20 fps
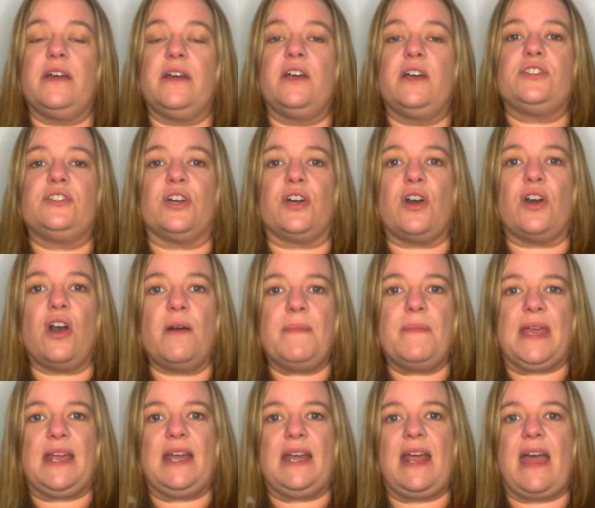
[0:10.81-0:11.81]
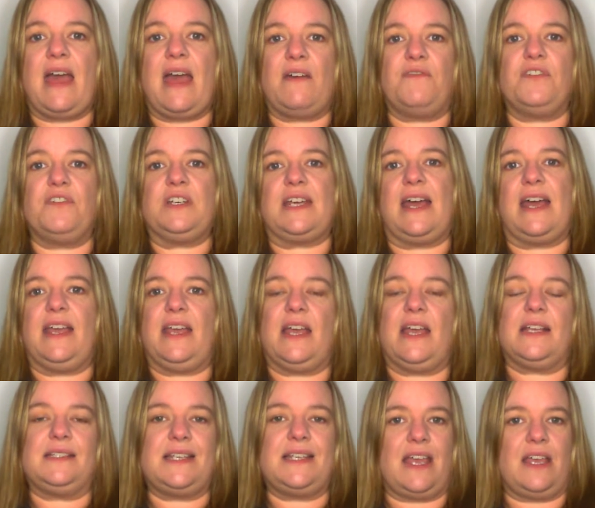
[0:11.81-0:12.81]
to come in every day
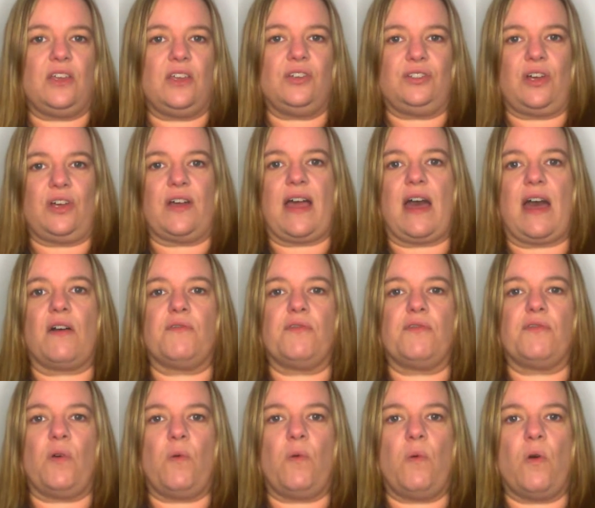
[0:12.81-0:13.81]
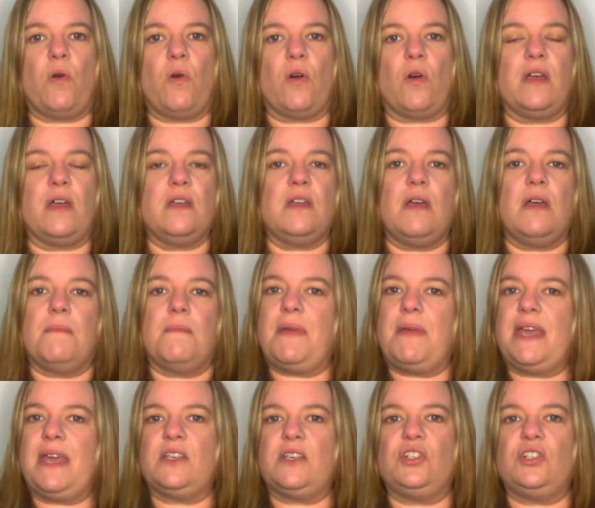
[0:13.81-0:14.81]
and take your dog out for a walk,
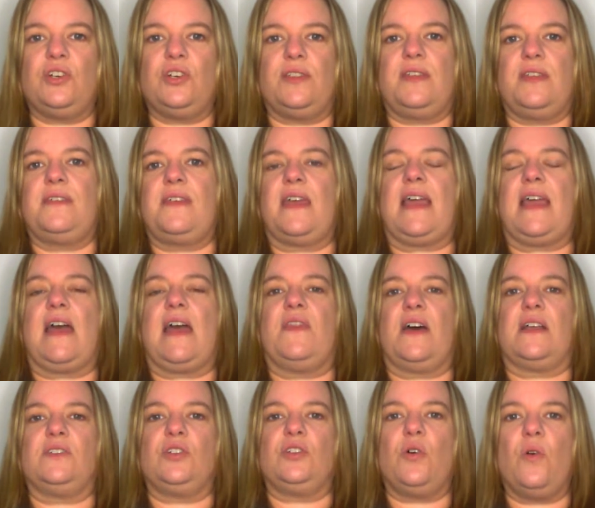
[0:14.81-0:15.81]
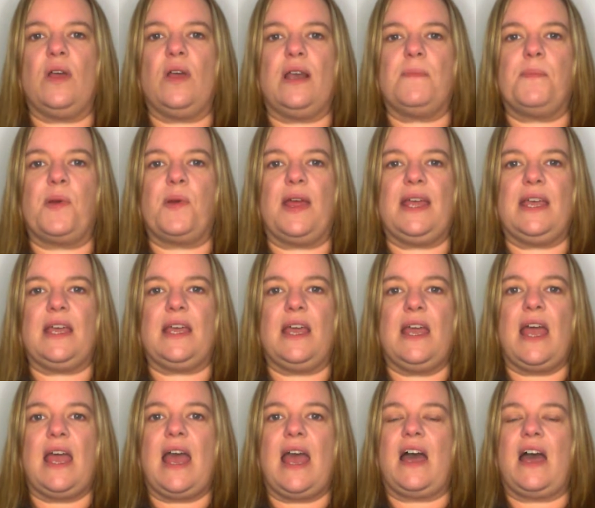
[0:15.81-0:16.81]
making sure that they get that toilet break
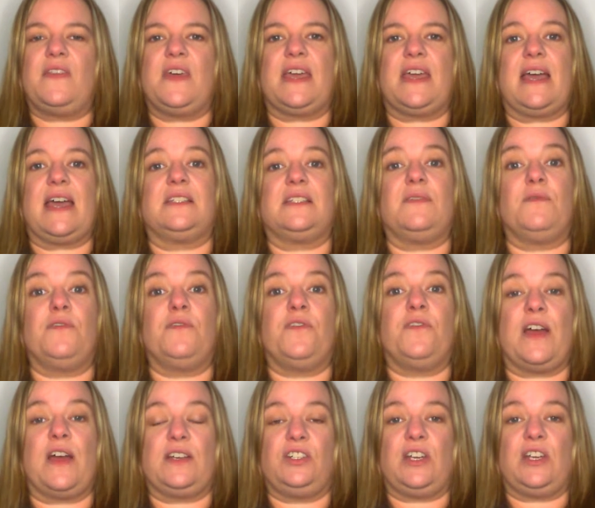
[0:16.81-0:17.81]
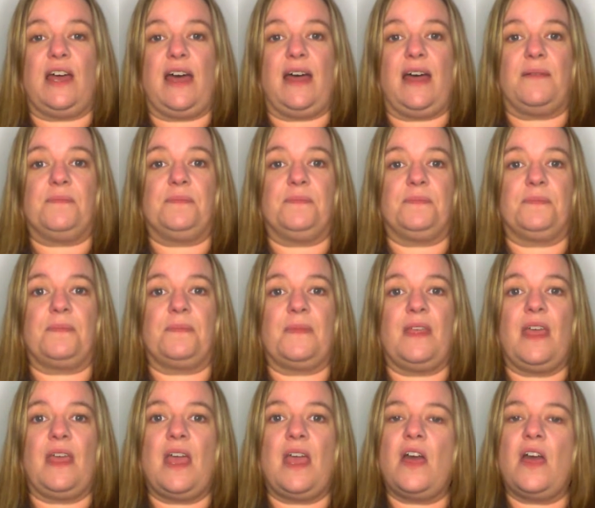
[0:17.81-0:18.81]
and they get some fresh air.
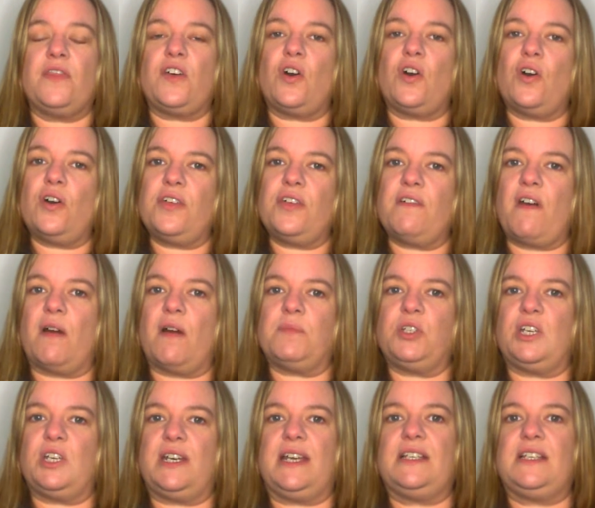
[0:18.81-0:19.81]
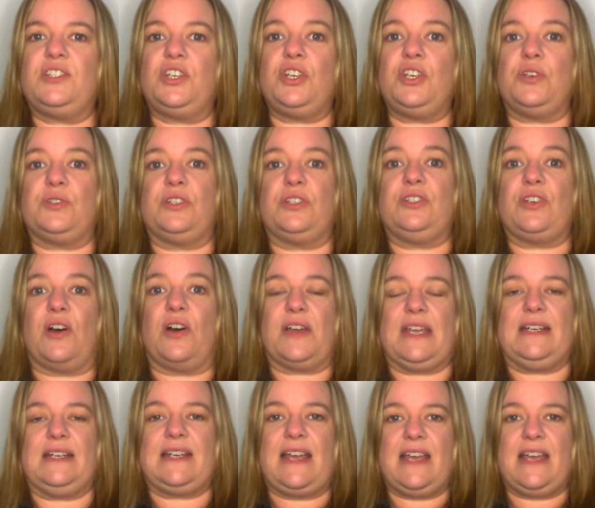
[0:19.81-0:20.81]
The other option is to use a
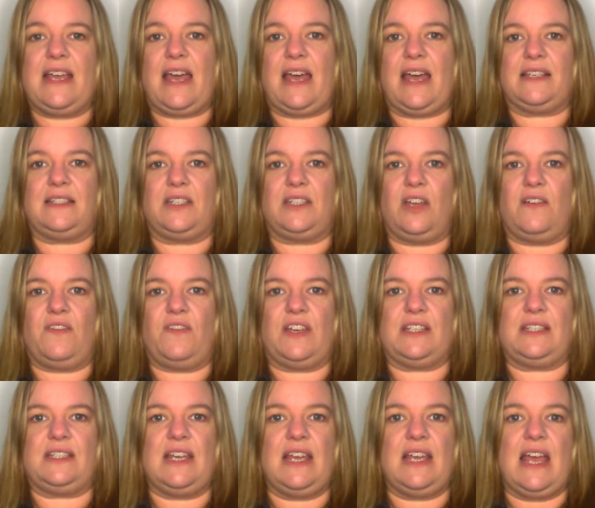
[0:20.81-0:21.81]
doggy daycare service.